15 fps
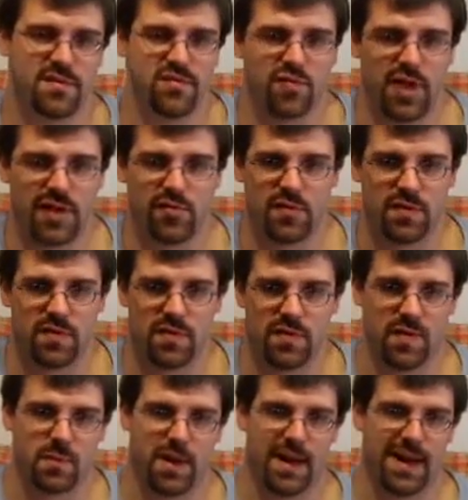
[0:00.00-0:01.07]
change the
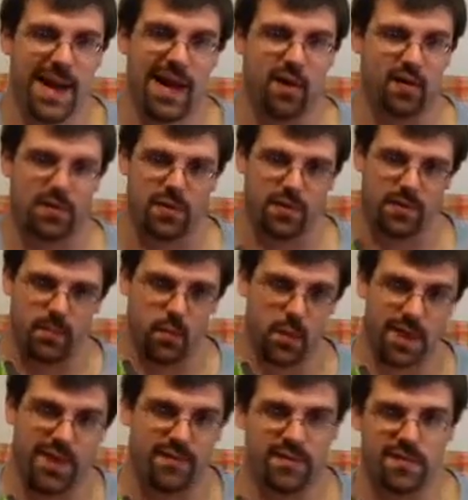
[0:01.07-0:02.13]
spawn algorithm or
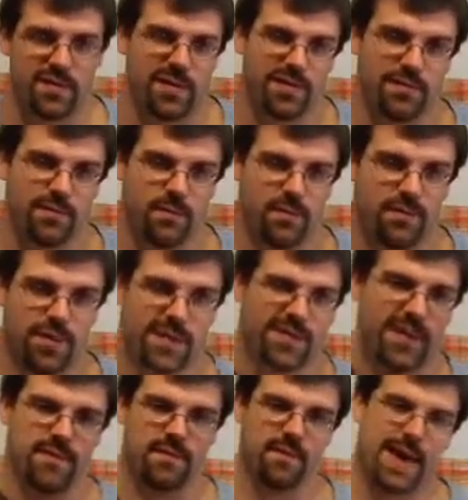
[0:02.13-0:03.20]
whatever to prevent that from